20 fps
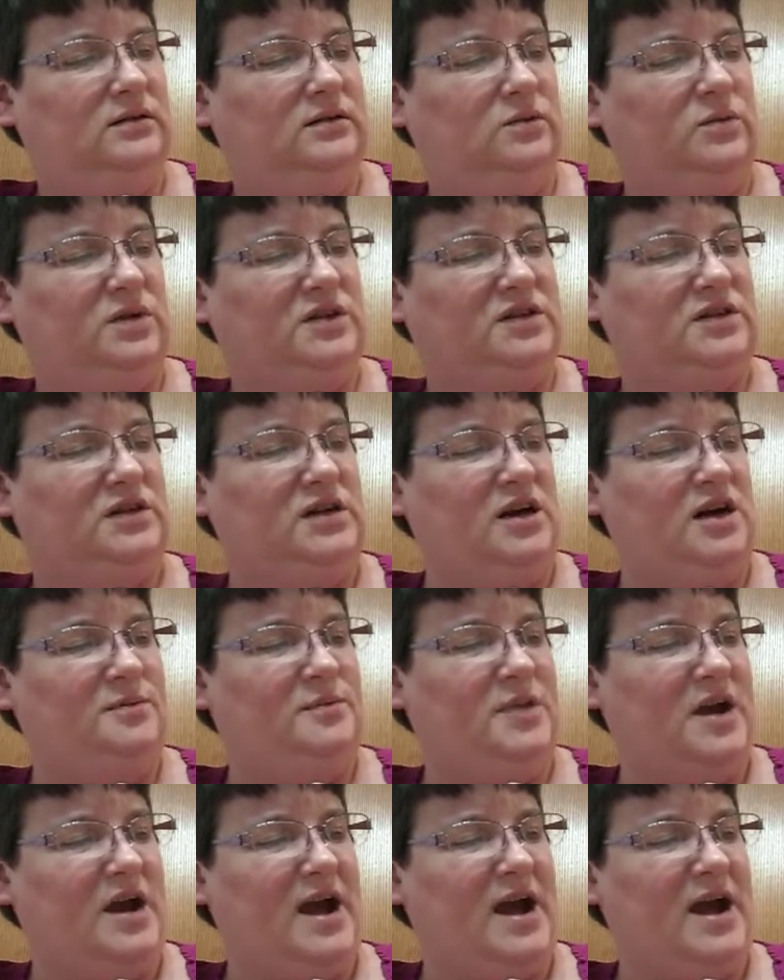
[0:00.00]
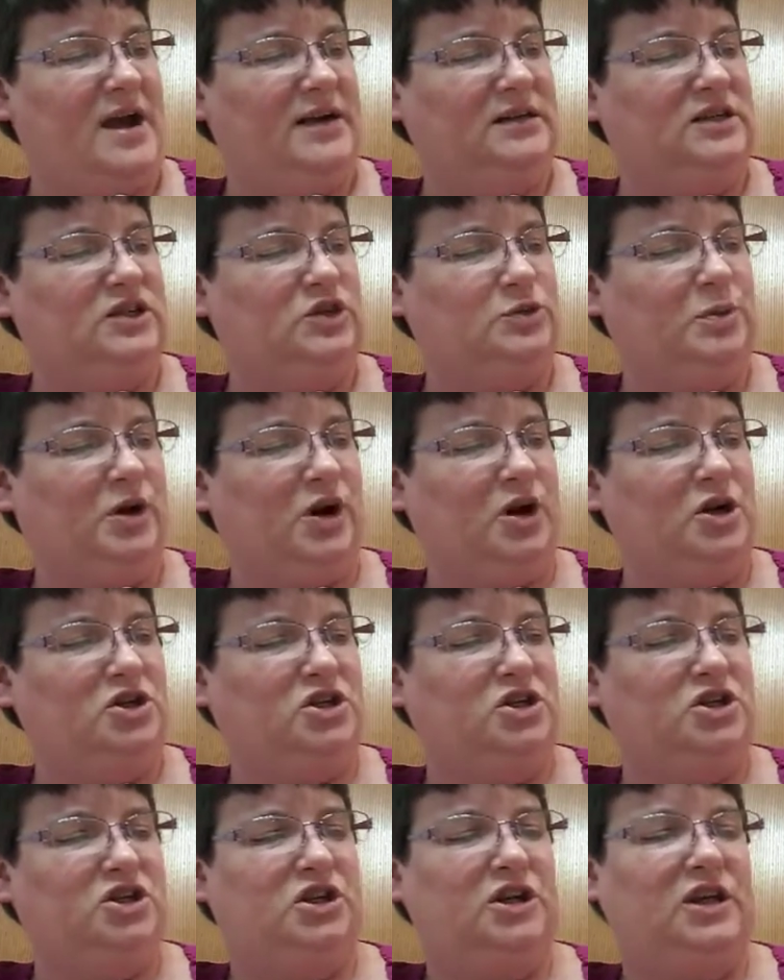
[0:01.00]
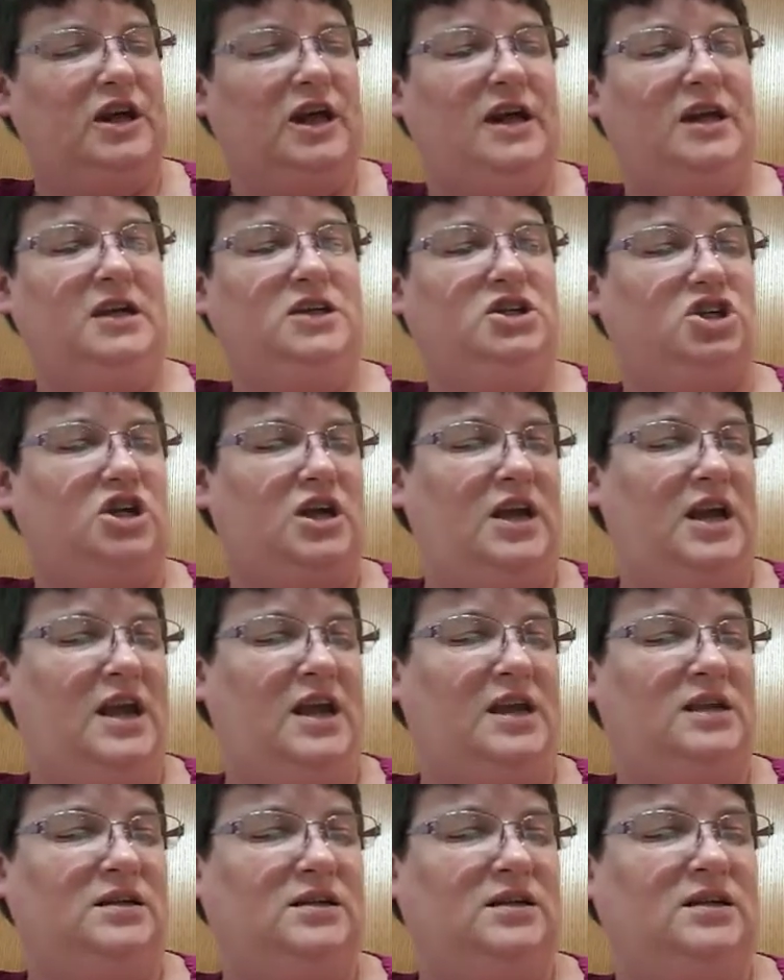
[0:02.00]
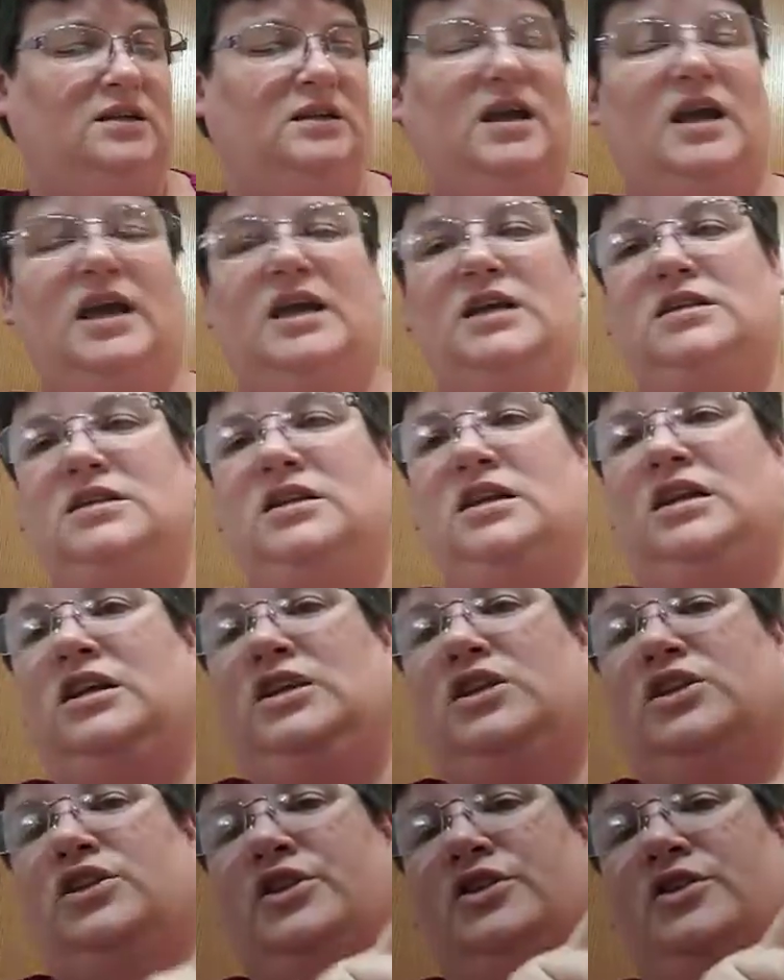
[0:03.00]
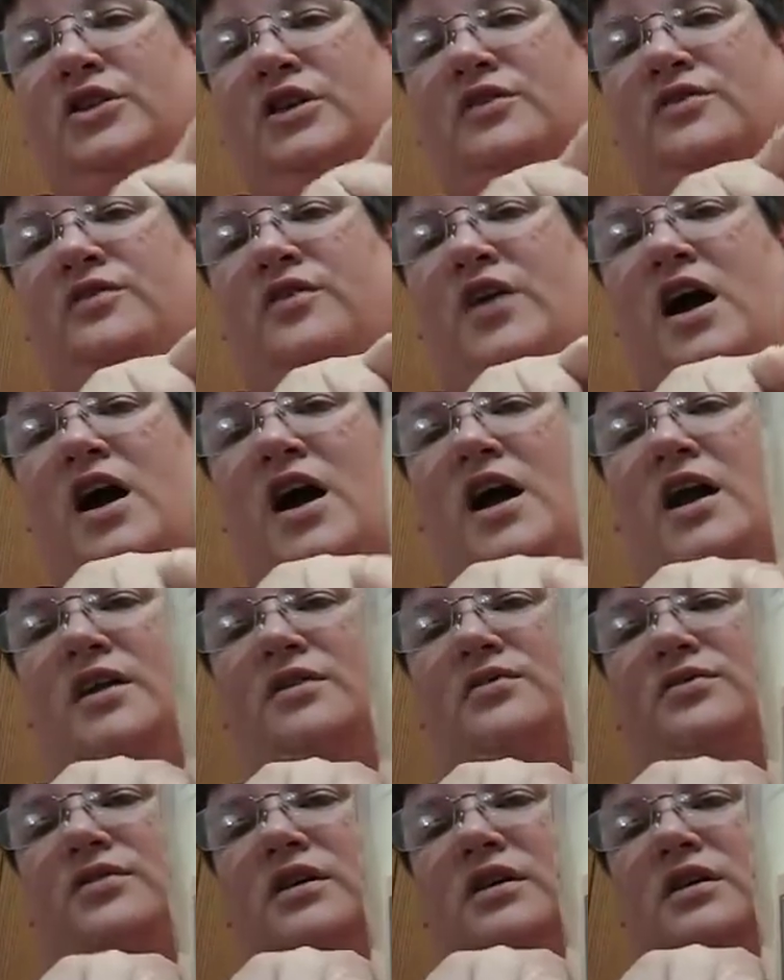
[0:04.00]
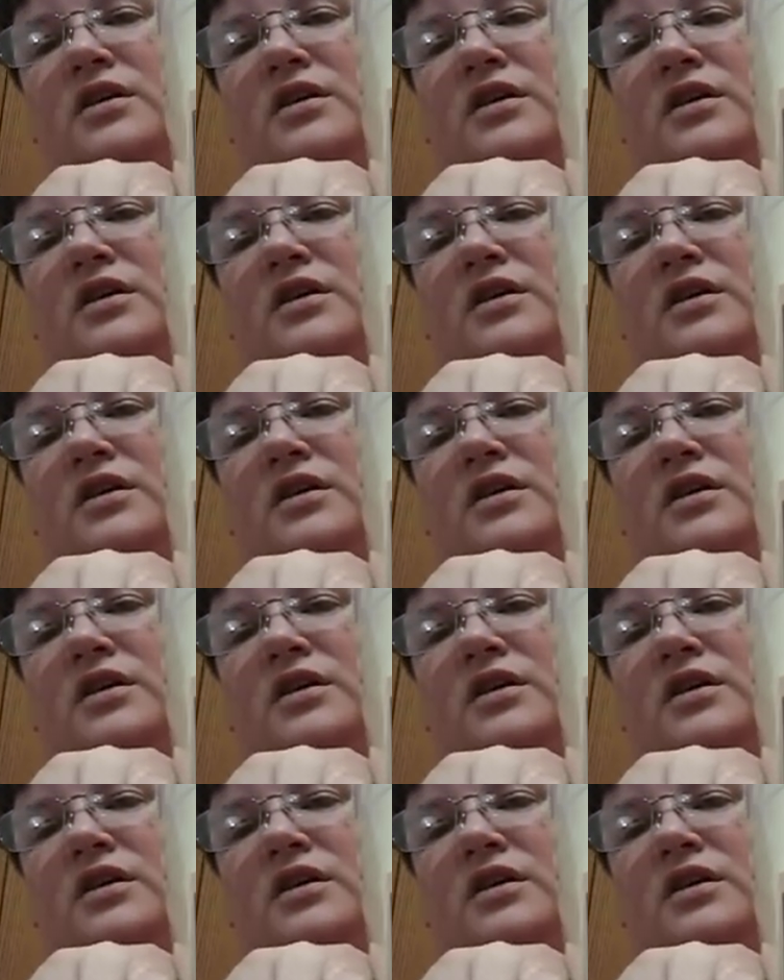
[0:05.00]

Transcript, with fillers: was done by Agnes Perch, age 8 in 1835.